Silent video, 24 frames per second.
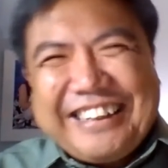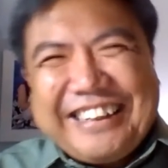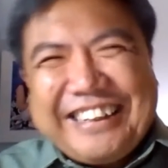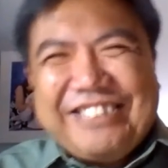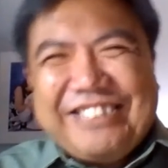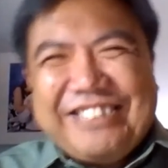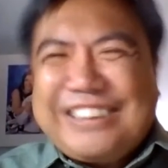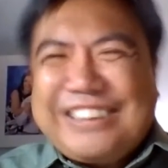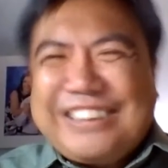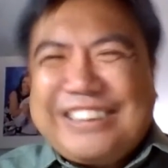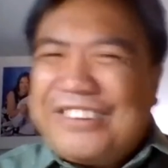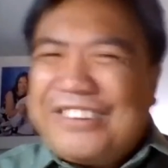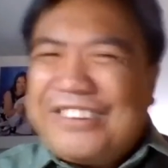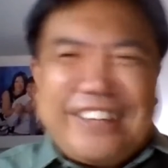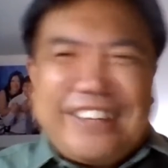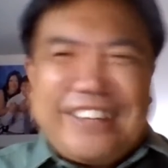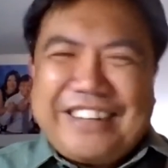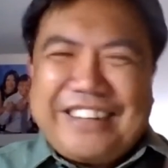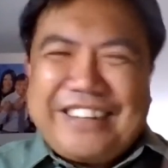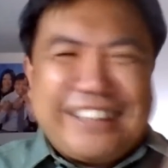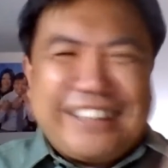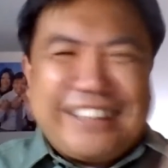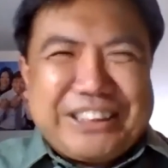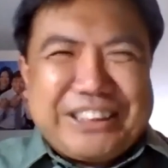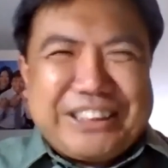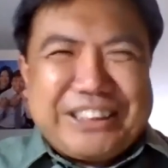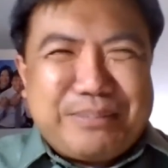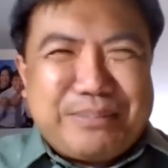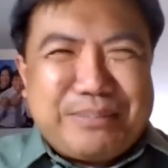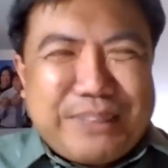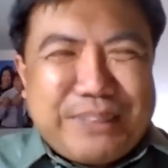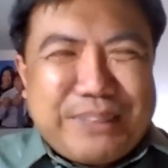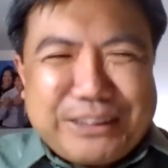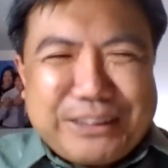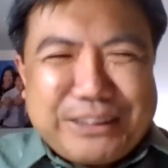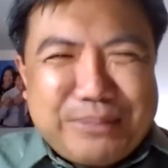but you know, nothing is
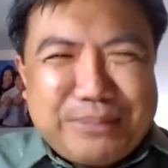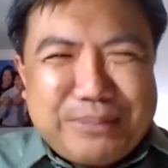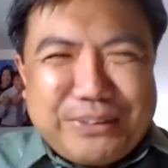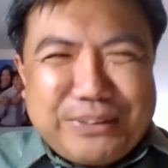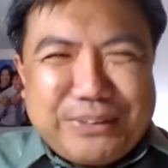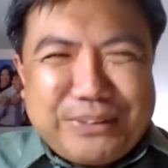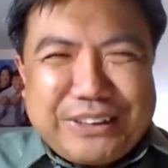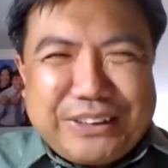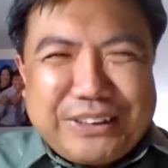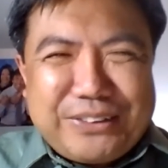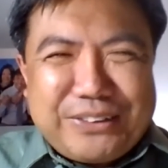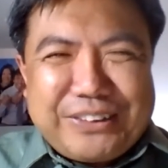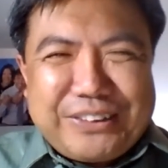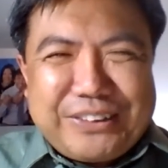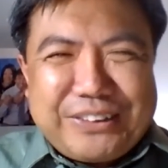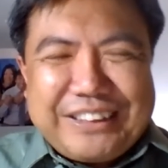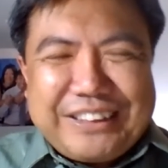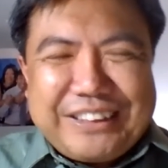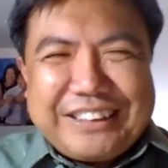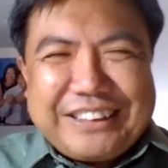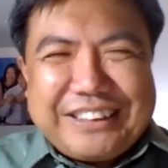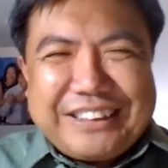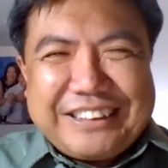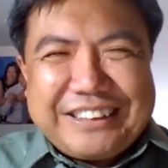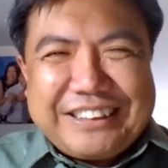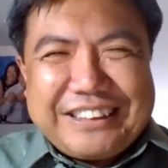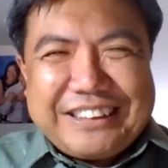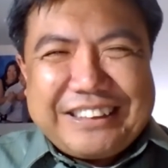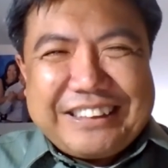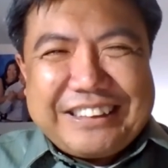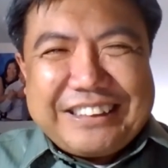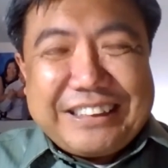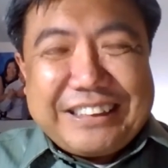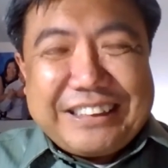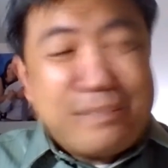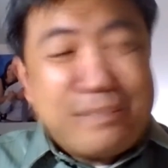impossible with the Lord.
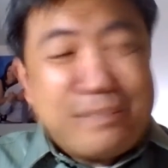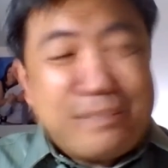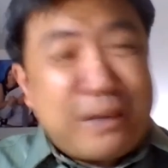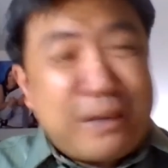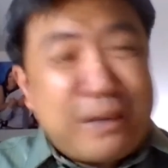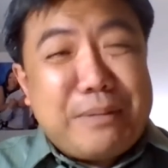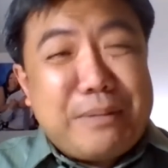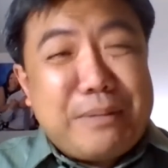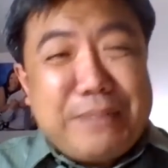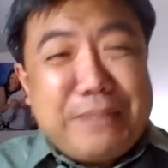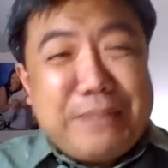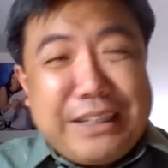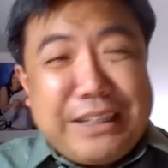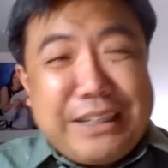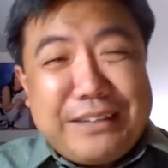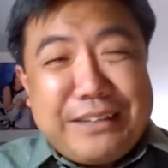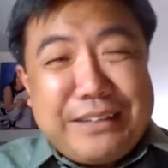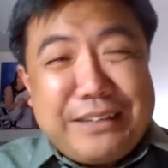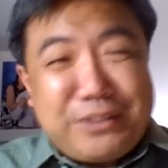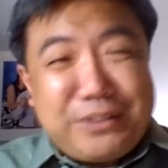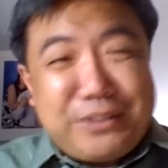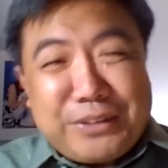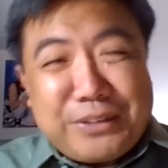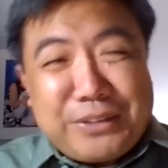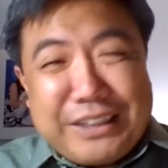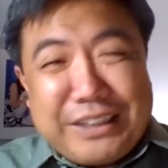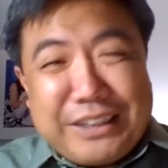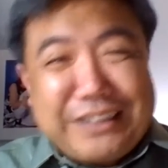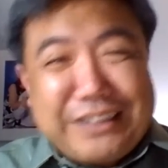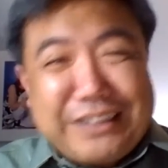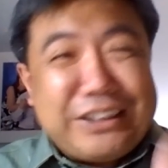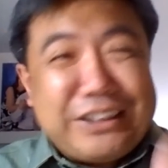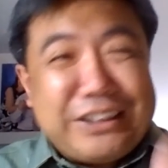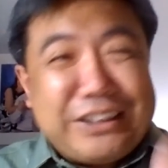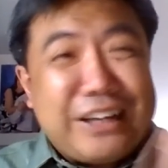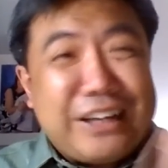He probably took
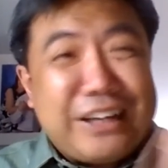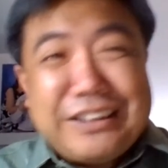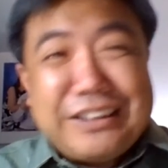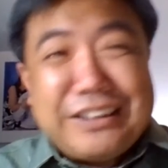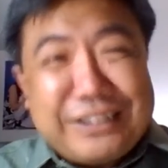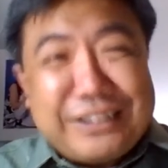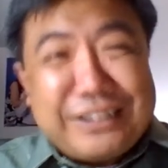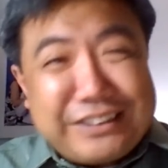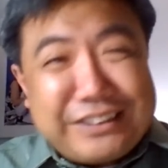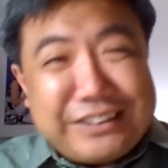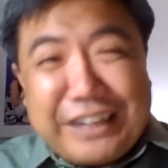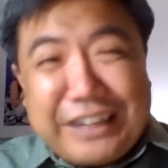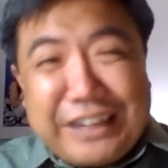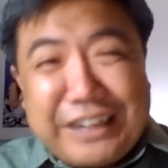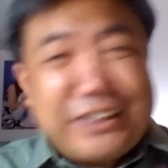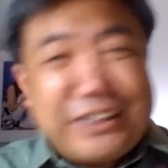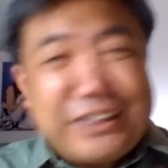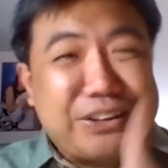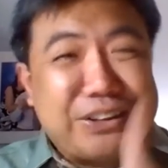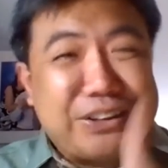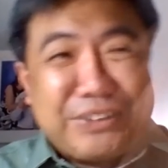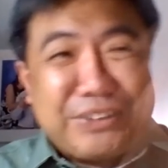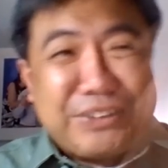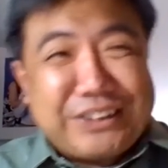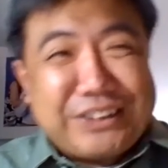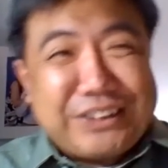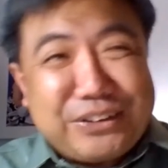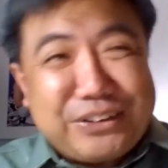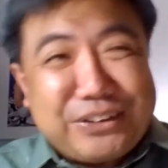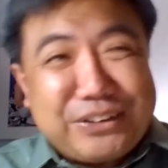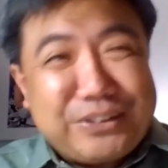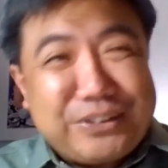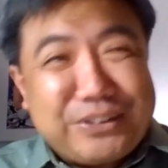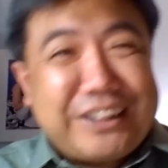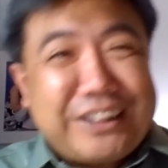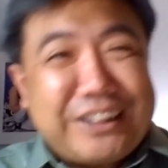in younger dinosaurs
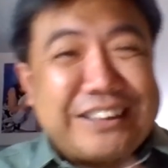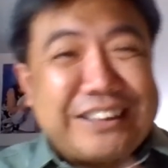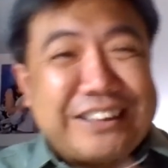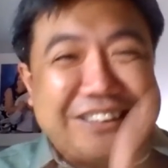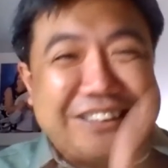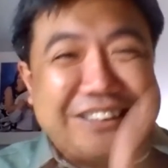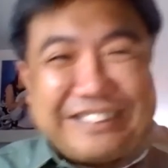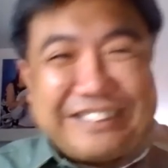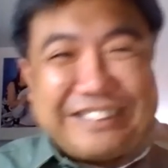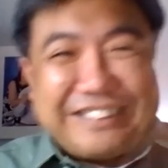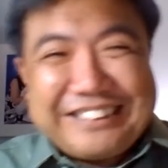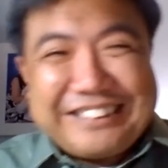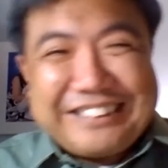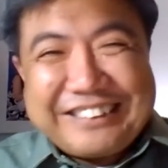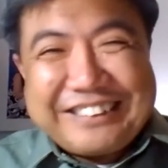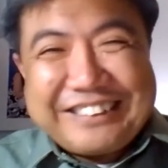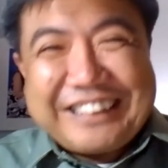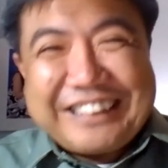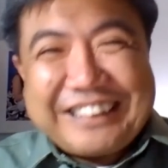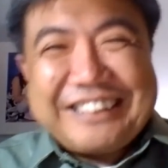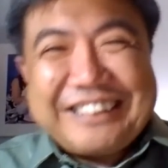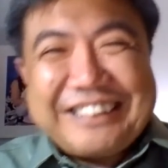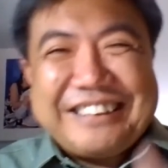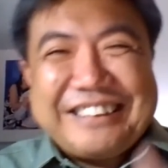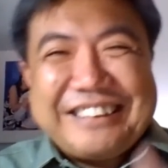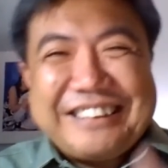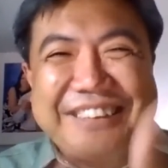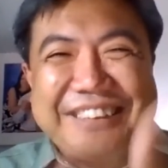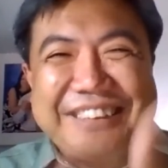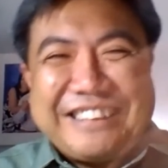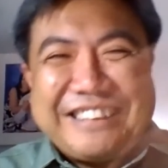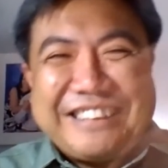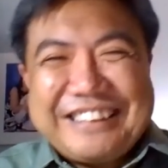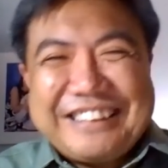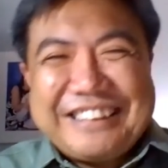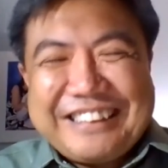into the ark, right?
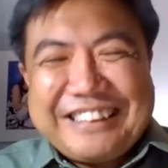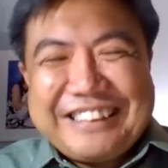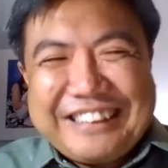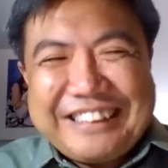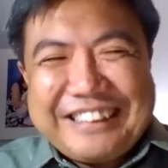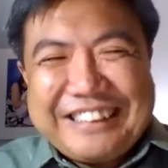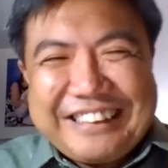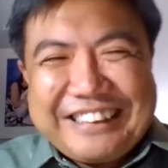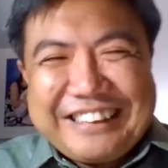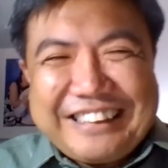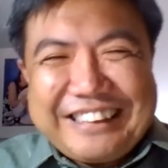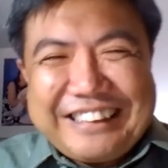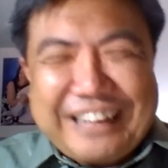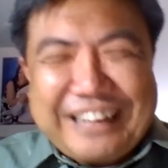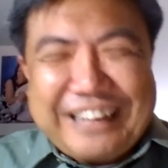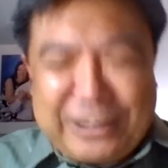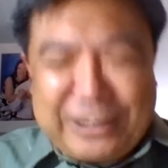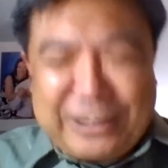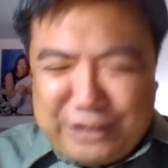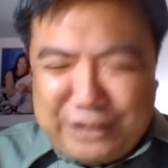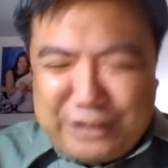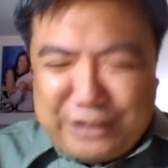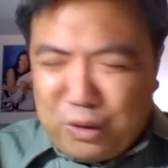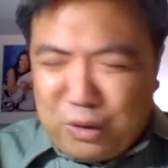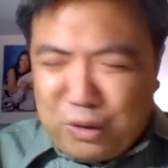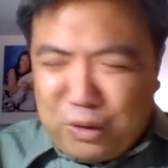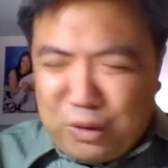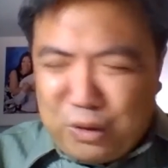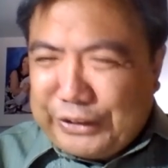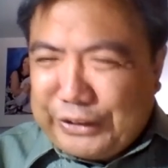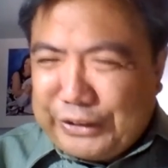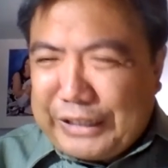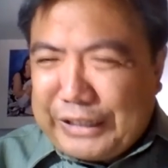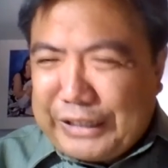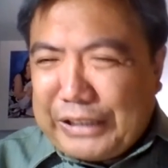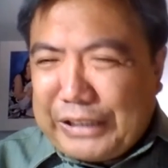And the
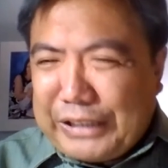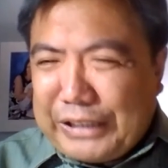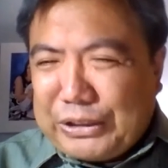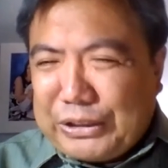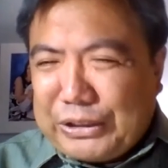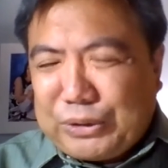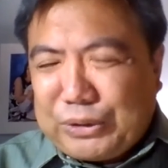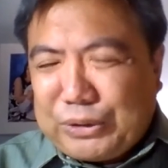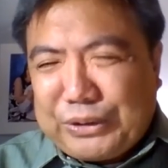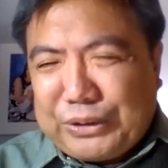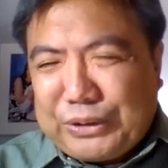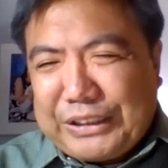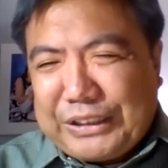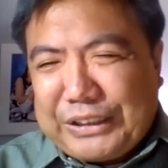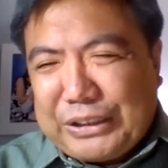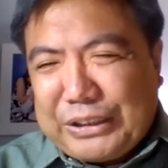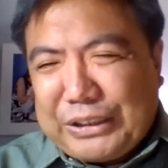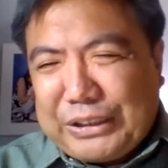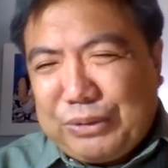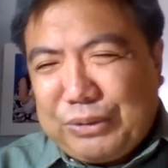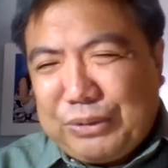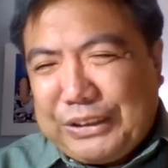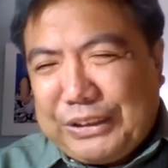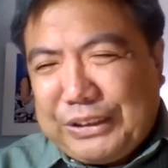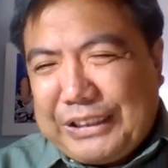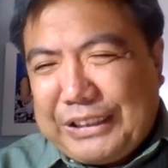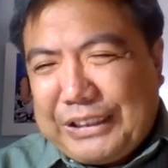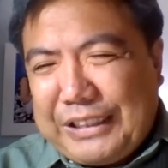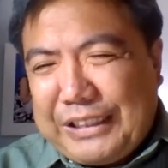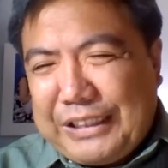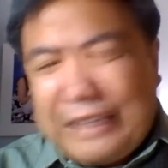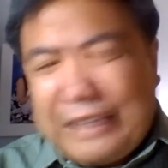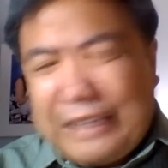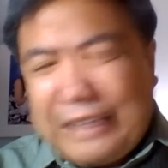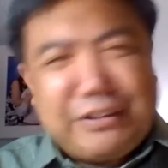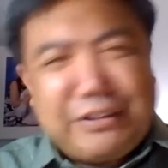older dinosaurs, as we see
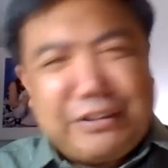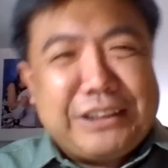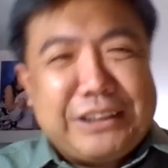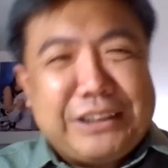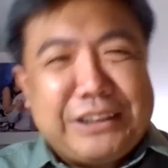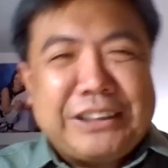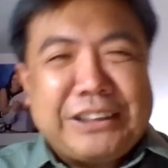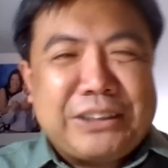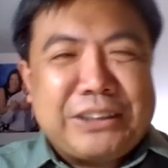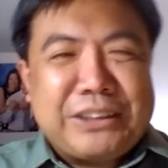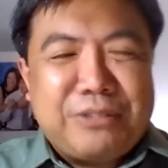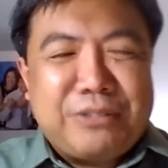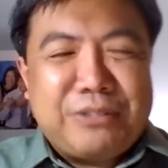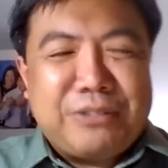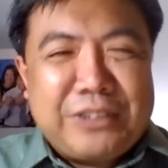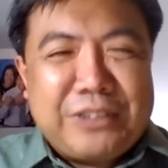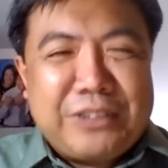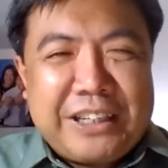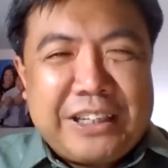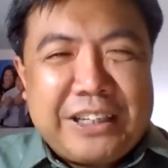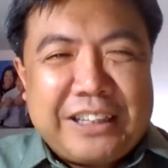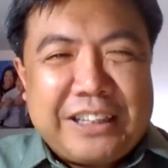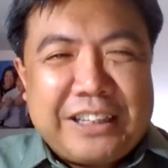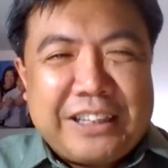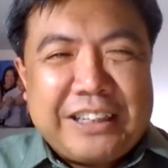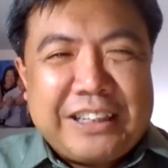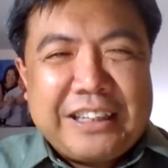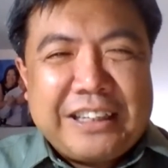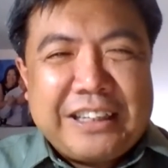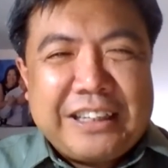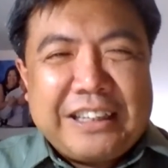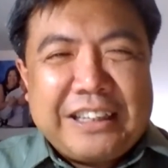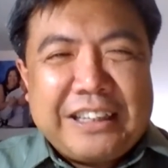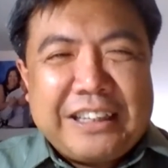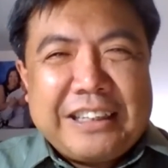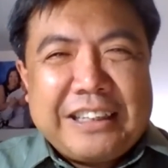the evidences of today,
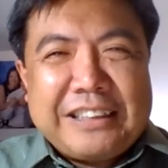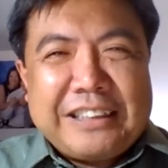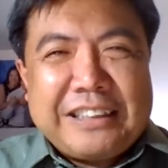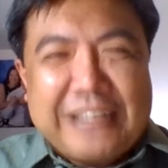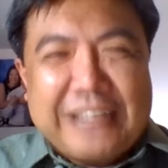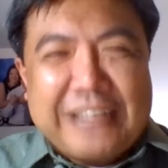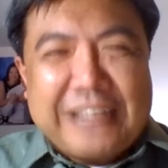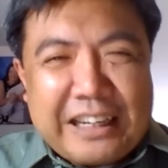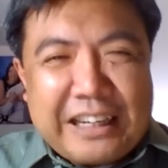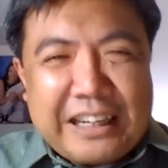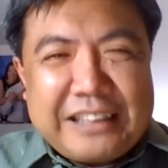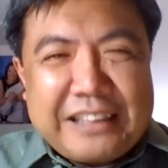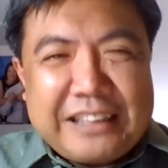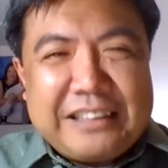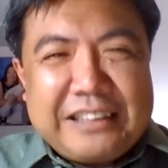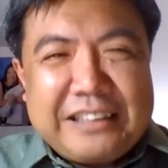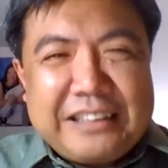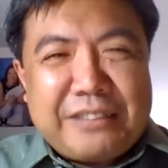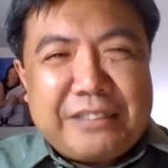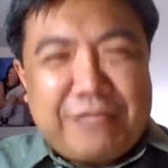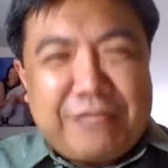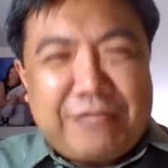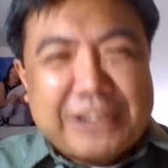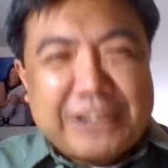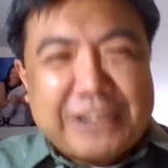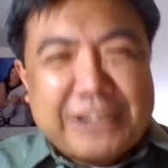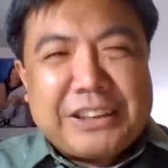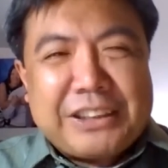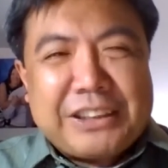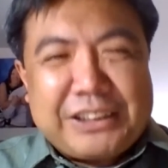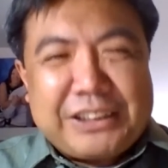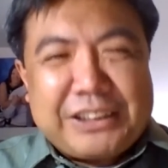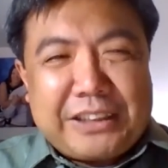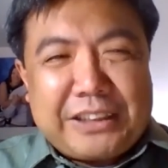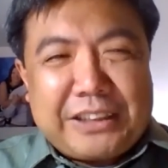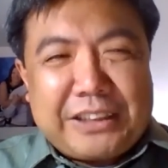died. Their
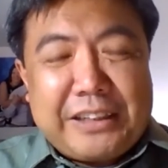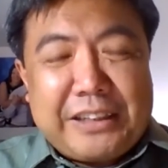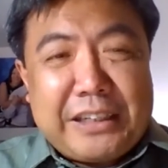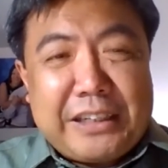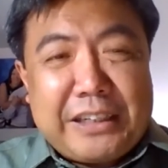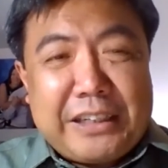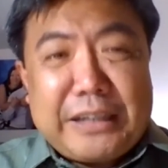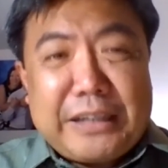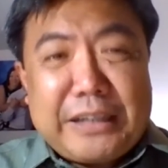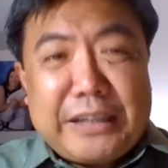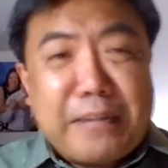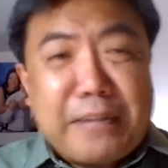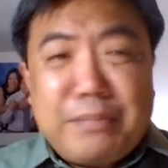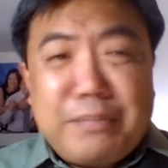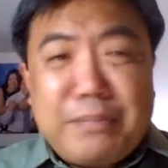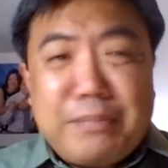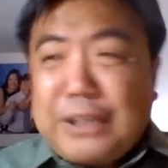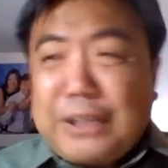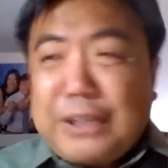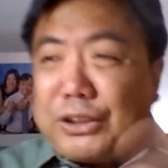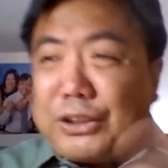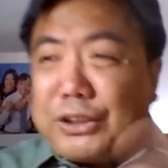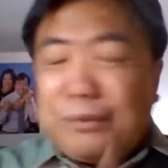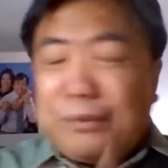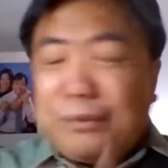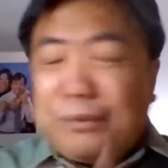fossils are there, not because of the